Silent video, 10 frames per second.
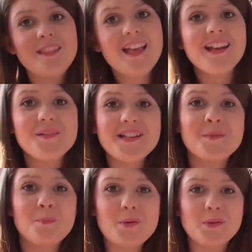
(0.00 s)
Then I went
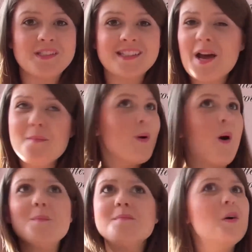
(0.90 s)
to Boots and bought
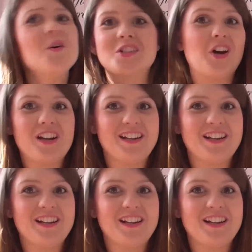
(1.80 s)
more